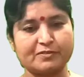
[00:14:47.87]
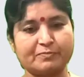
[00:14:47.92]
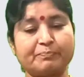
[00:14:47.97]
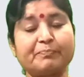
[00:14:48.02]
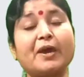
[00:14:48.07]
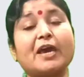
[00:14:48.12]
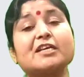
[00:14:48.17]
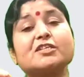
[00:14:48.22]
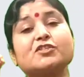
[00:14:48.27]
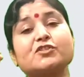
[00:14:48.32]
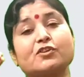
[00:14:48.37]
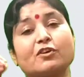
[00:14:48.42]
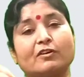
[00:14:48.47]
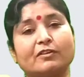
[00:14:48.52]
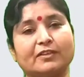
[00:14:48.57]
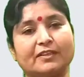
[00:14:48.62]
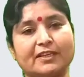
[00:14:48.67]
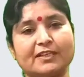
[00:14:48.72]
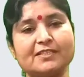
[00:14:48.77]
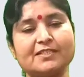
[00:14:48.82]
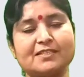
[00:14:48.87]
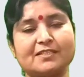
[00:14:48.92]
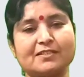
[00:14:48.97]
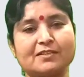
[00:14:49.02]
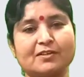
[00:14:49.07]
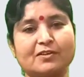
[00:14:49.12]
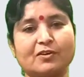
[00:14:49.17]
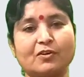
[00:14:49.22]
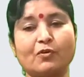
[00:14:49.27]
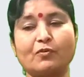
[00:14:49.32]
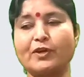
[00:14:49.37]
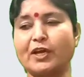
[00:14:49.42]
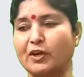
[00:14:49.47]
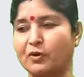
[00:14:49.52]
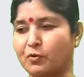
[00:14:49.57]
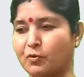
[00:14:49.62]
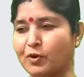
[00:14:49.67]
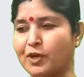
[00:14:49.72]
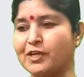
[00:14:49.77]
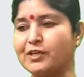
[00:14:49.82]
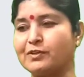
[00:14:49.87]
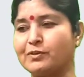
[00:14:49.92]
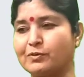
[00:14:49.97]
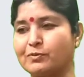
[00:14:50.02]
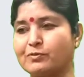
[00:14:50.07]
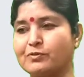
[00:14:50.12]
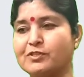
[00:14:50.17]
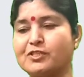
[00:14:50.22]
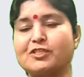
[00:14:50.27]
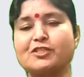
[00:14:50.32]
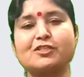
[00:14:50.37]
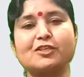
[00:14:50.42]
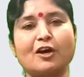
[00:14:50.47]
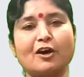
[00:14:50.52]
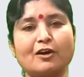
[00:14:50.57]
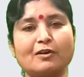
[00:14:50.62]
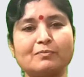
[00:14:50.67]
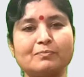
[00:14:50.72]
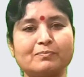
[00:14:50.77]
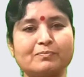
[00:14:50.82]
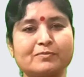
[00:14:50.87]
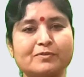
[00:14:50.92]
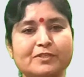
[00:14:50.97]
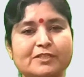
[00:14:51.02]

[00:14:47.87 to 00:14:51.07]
based on this, we are going to solve